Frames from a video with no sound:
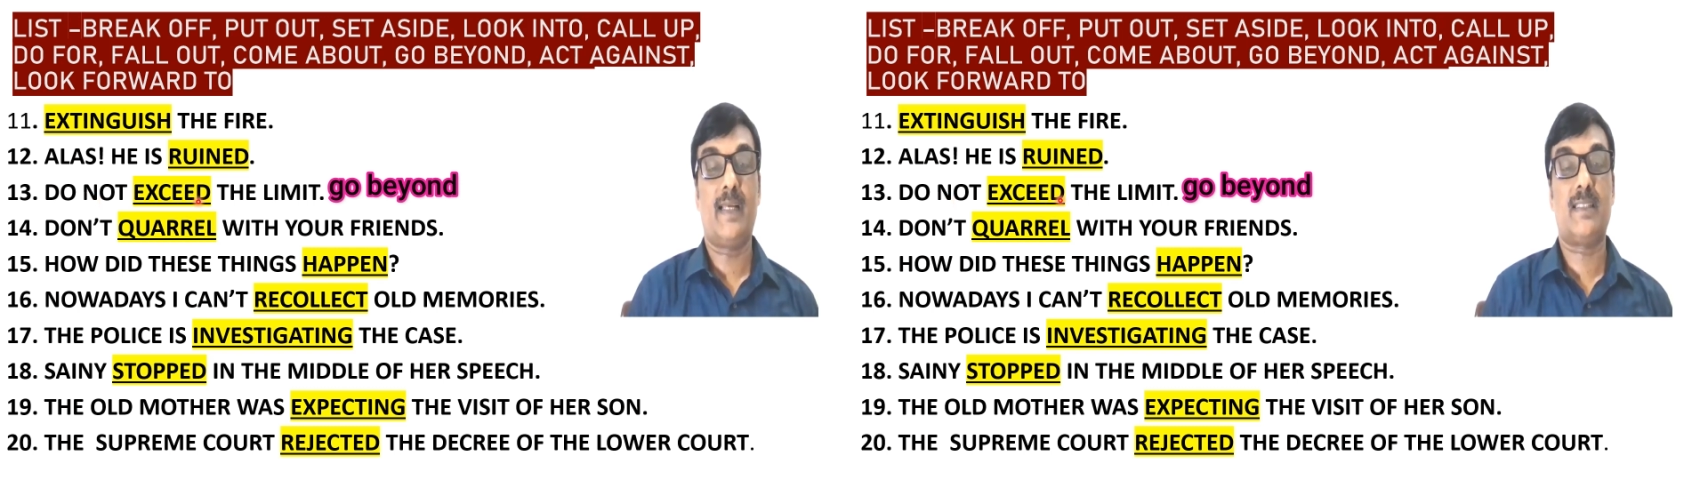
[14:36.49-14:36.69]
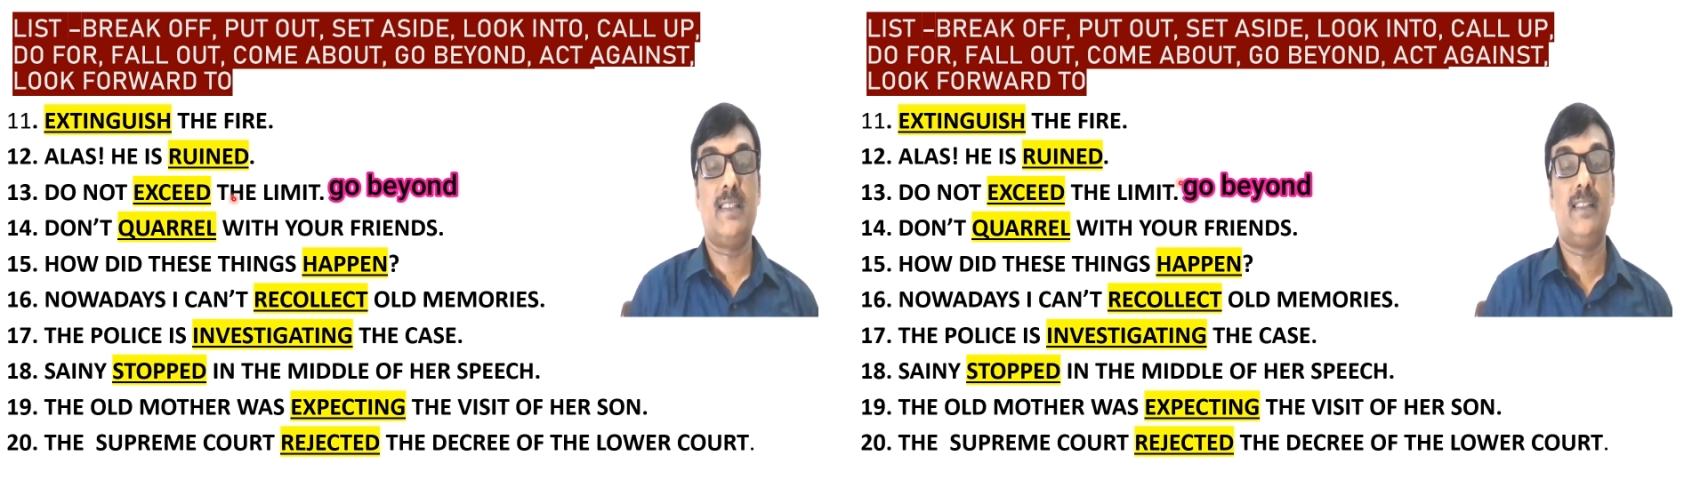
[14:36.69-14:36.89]

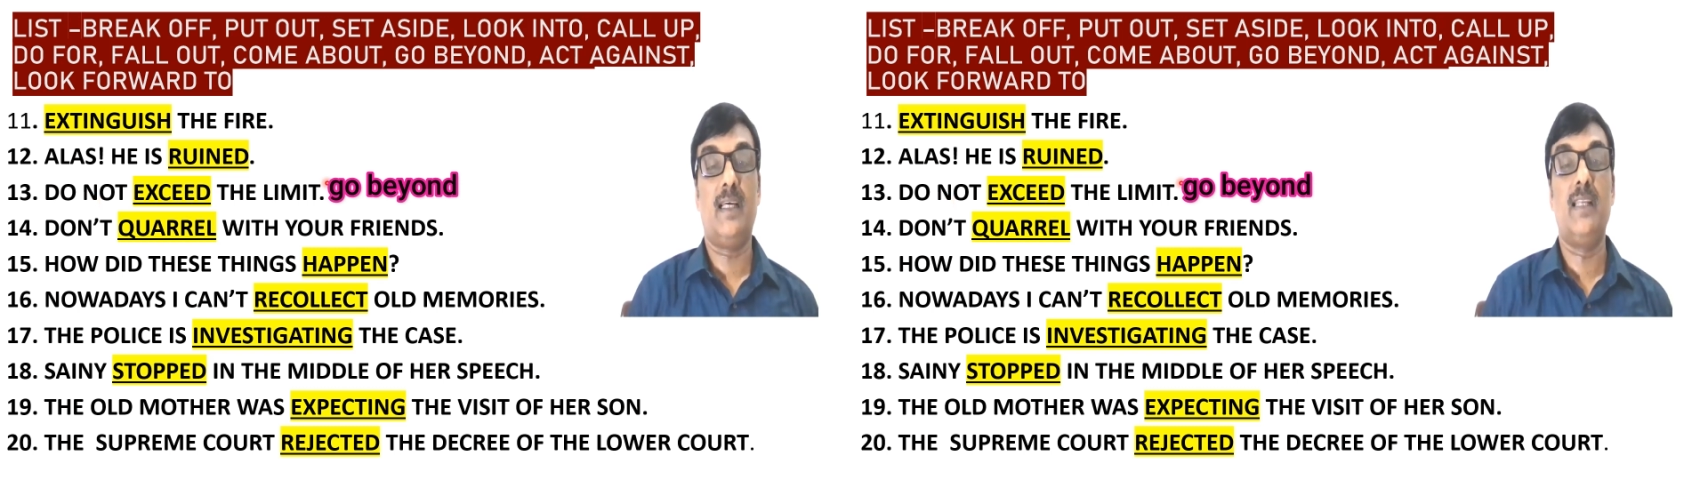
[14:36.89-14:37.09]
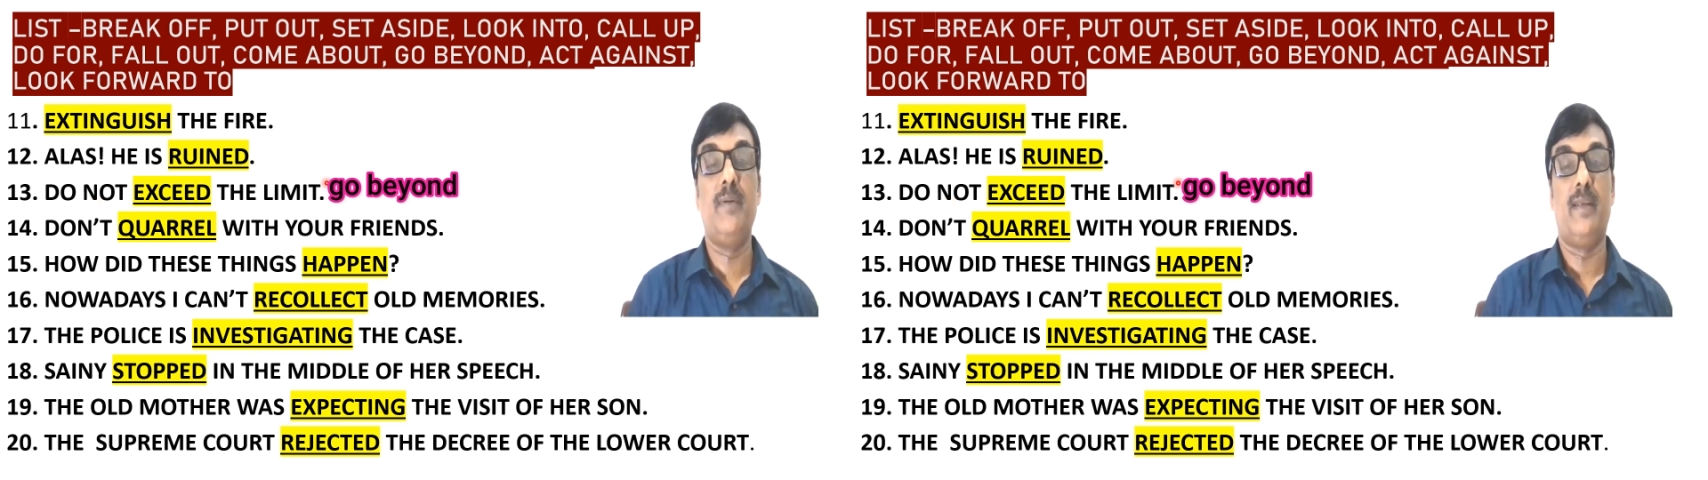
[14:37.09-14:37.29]
exceed
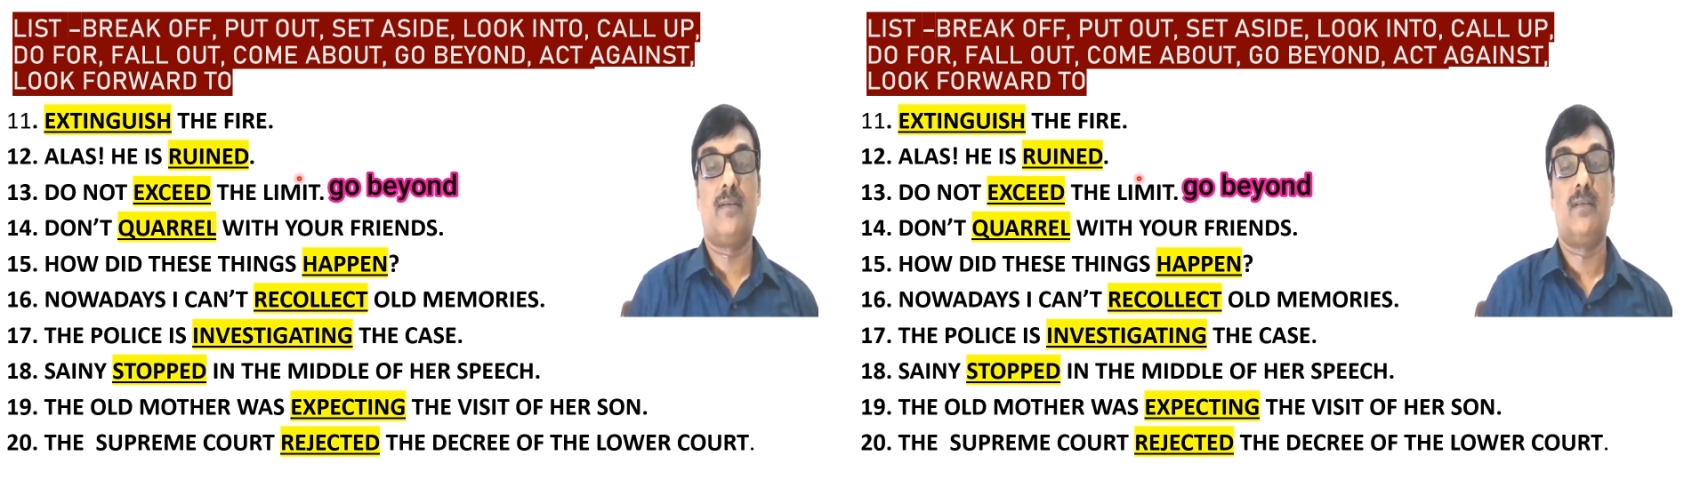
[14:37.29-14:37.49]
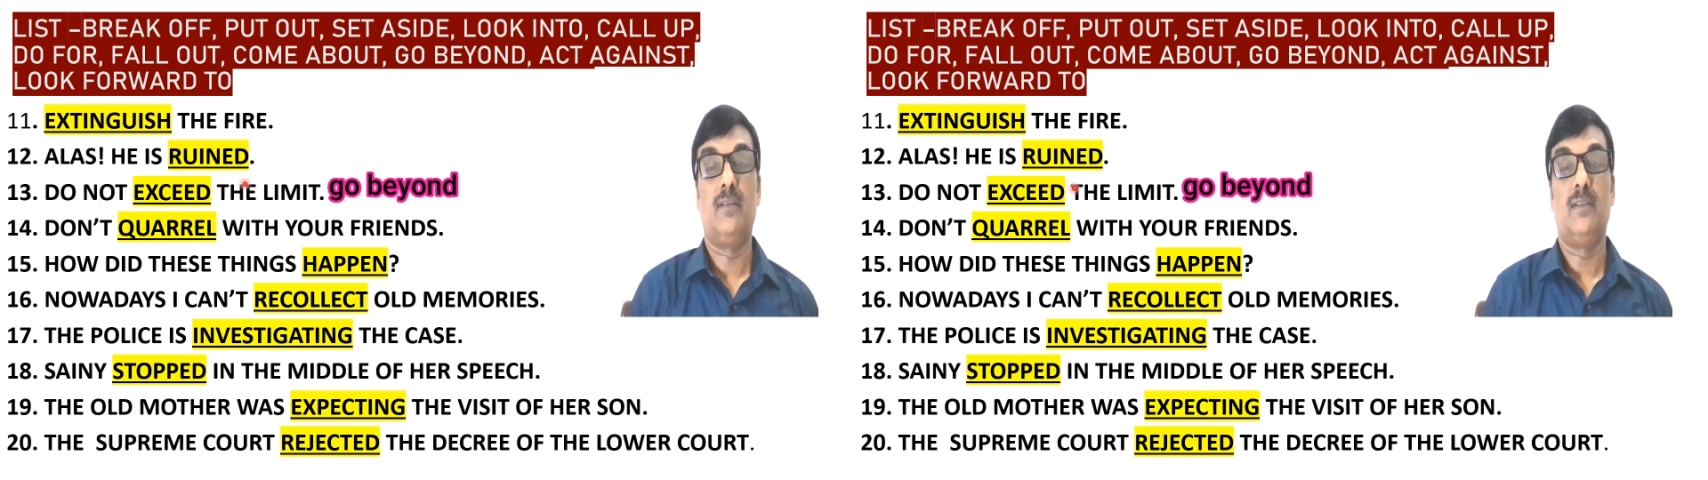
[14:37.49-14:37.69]
the
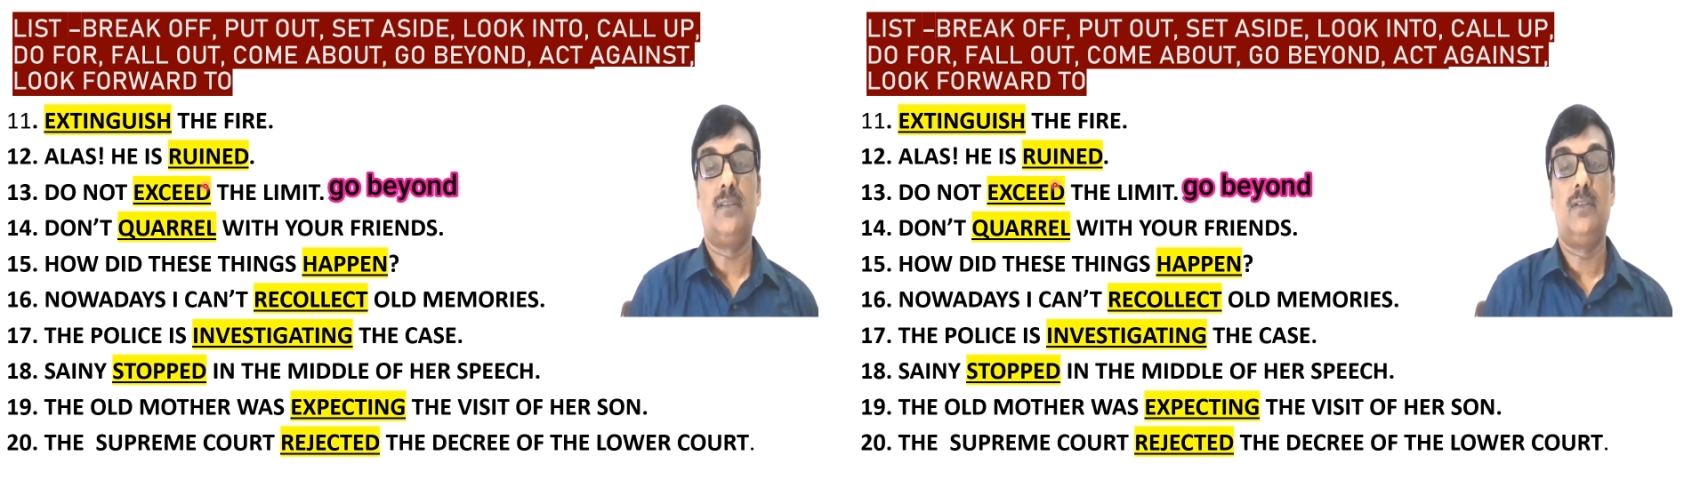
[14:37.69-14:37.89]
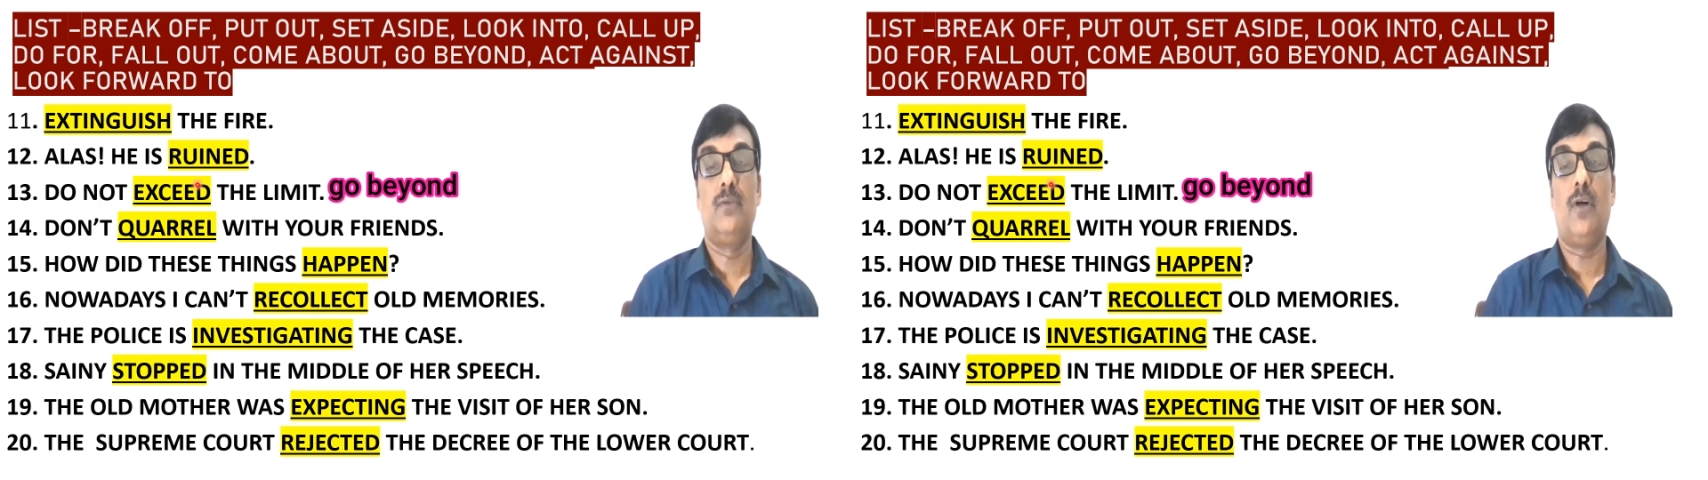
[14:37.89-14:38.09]
limit.
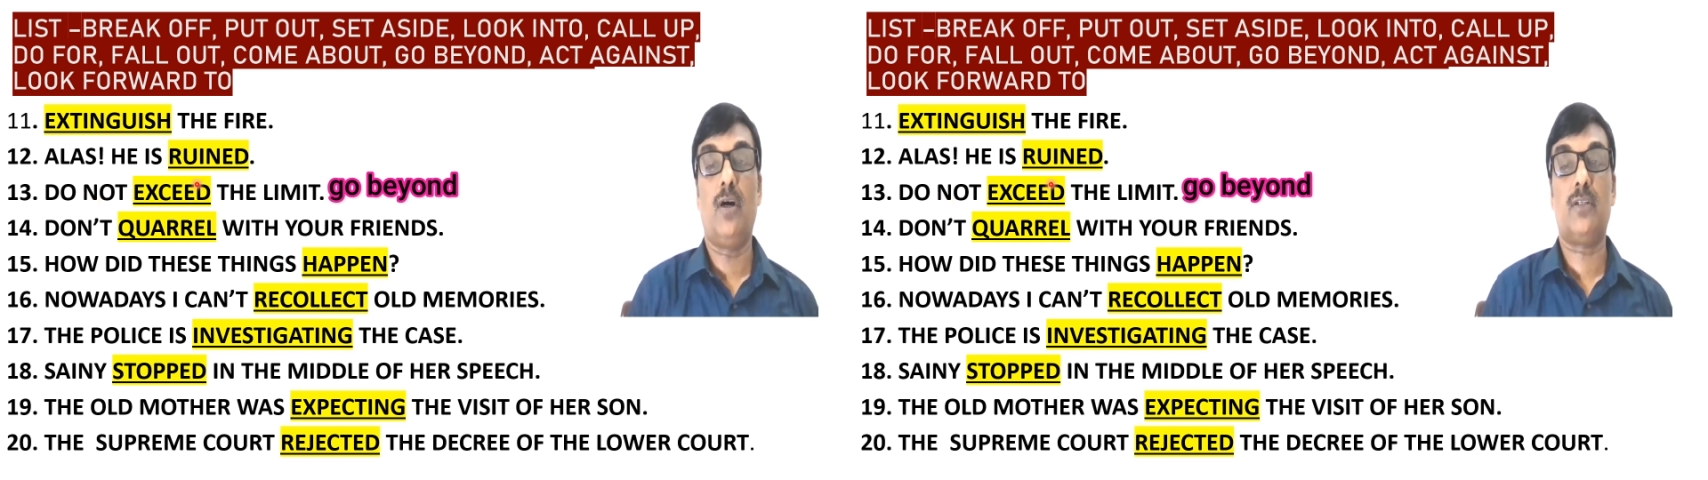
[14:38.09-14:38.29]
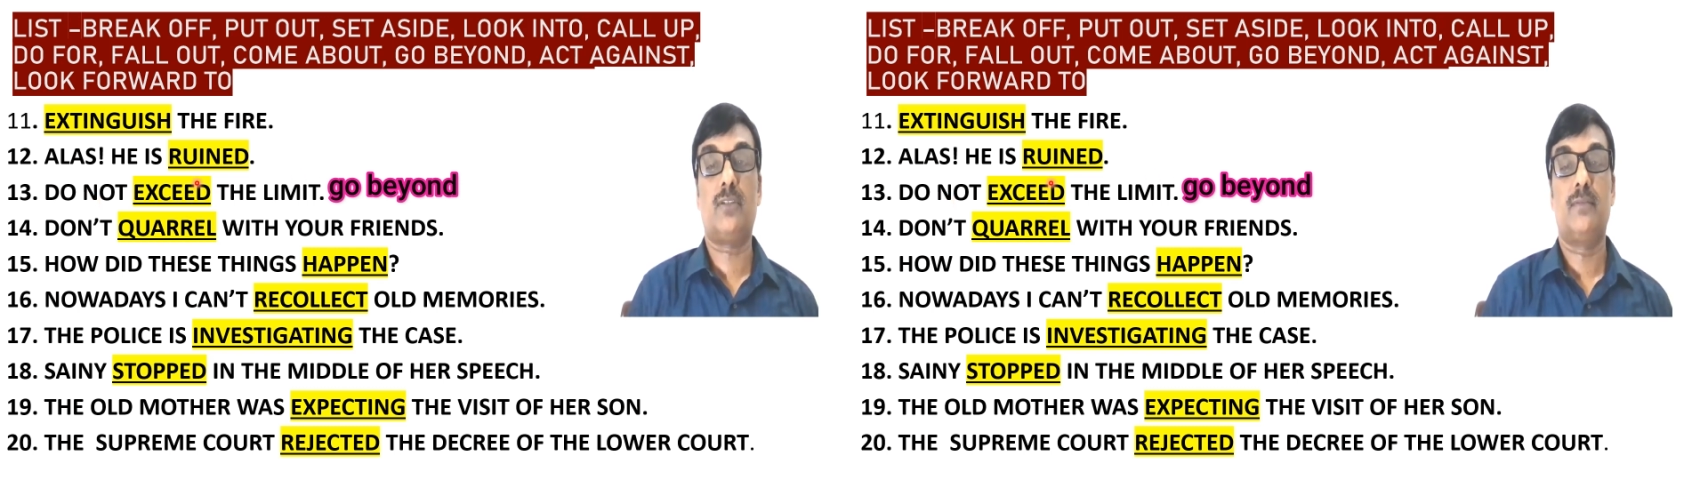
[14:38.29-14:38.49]
Do
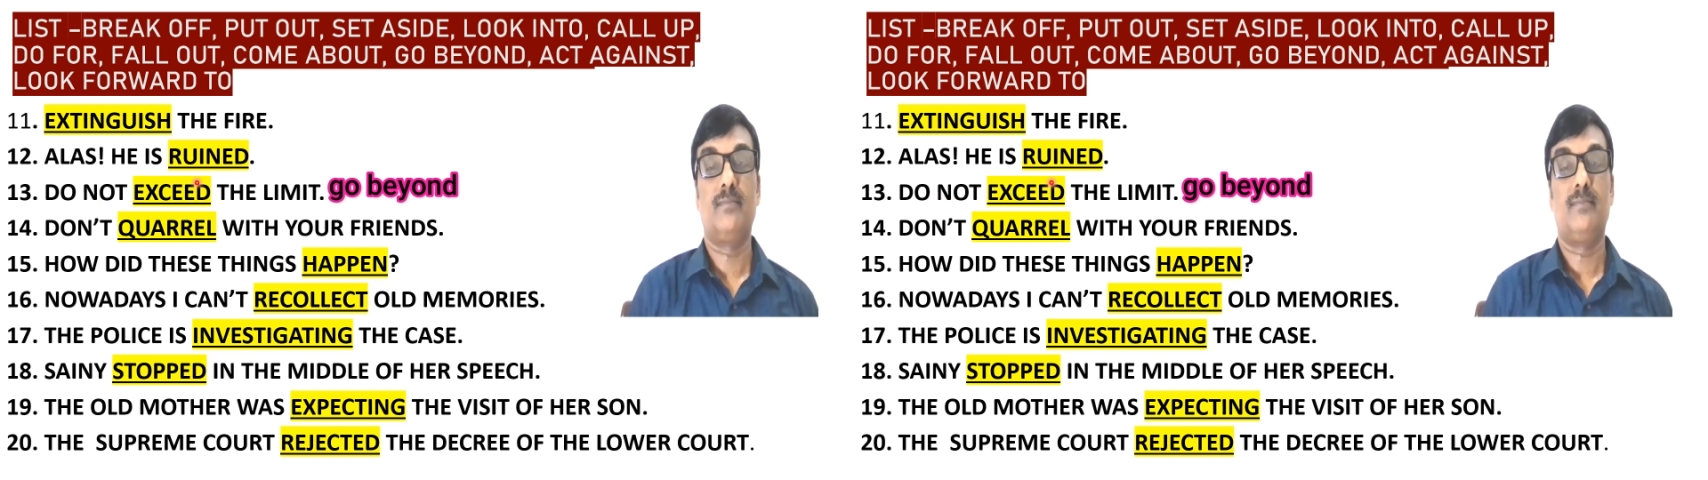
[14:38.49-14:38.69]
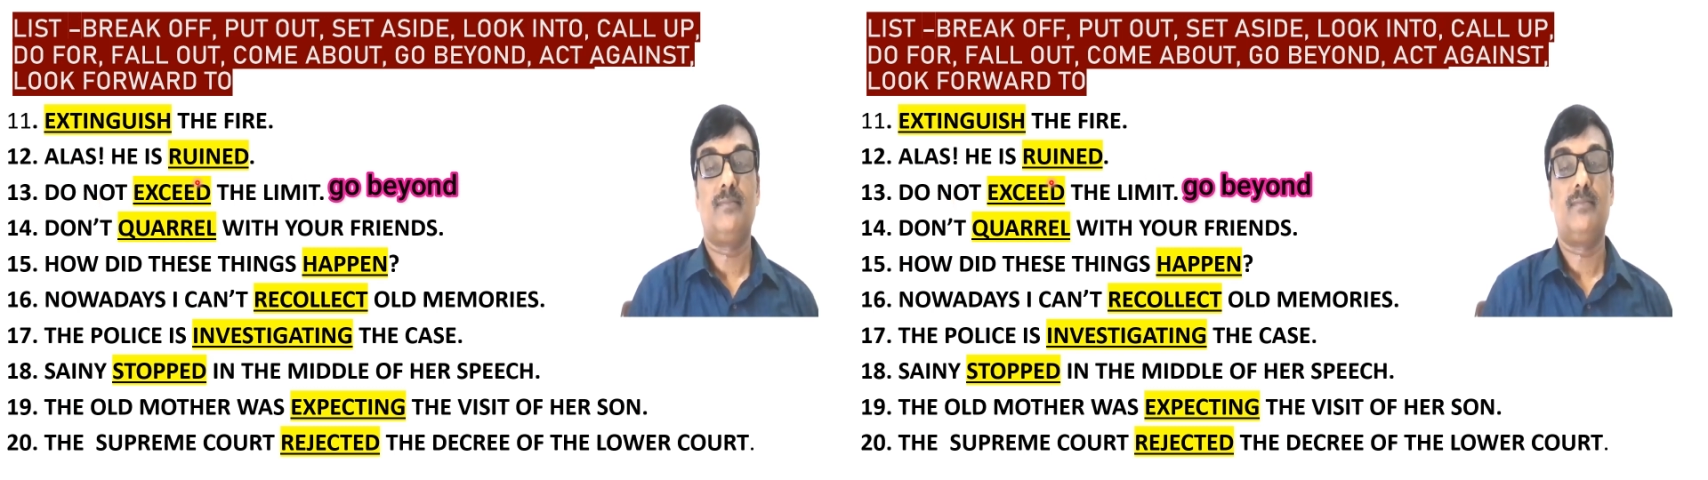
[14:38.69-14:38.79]
not